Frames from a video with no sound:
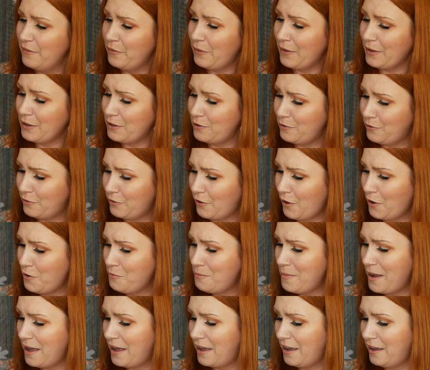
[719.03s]
Thank you
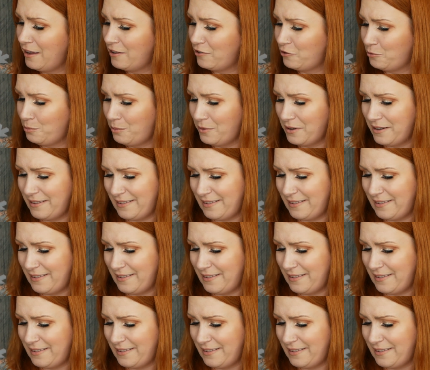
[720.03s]
so much.